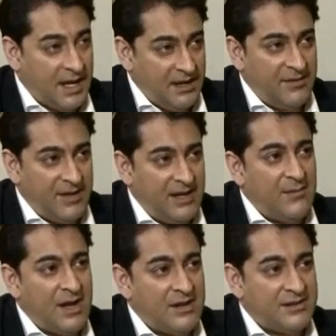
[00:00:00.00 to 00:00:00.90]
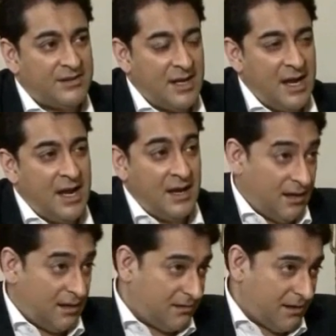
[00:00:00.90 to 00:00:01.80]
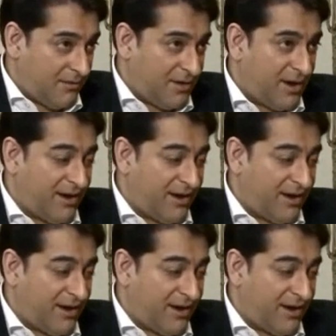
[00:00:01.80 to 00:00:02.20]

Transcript: And any of the emails, I mean,